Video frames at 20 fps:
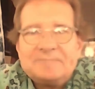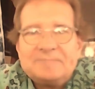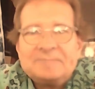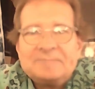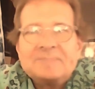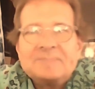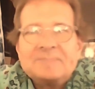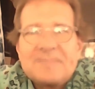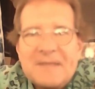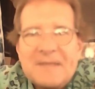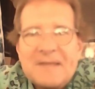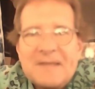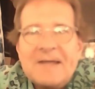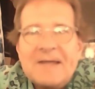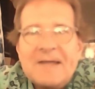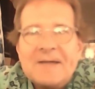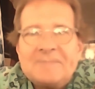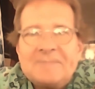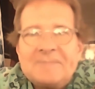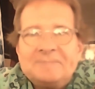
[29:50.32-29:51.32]

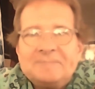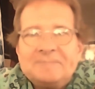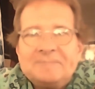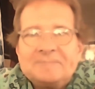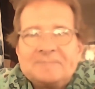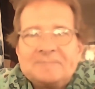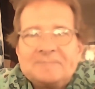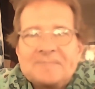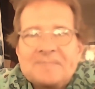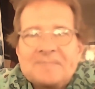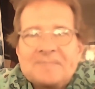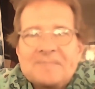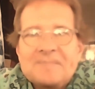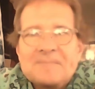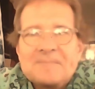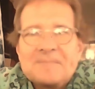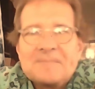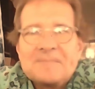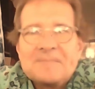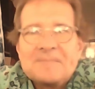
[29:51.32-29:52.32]
a milestone
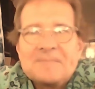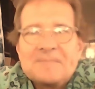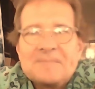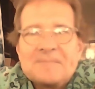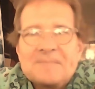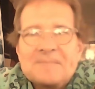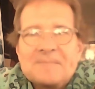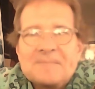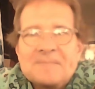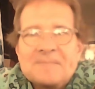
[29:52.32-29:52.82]
for something like